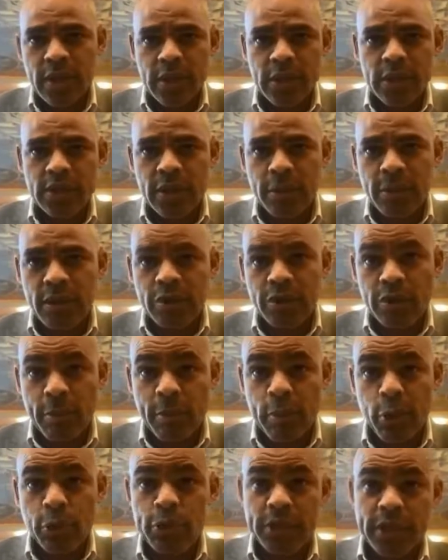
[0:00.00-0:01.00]
so much
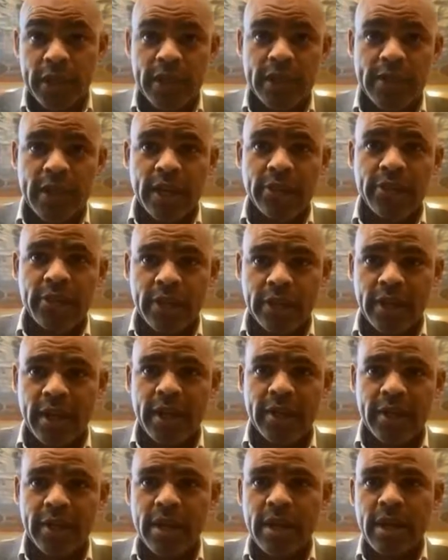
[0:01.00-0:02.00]
reporting is actually
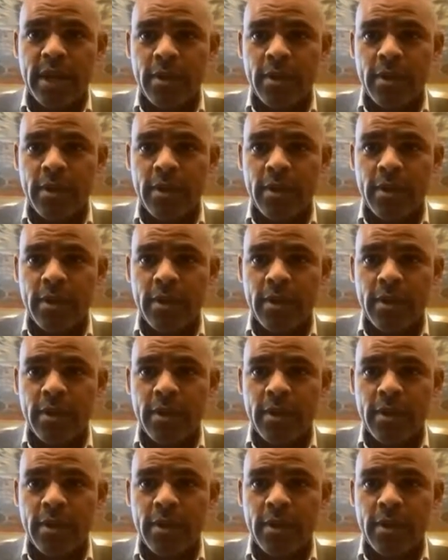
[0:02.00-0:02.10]
done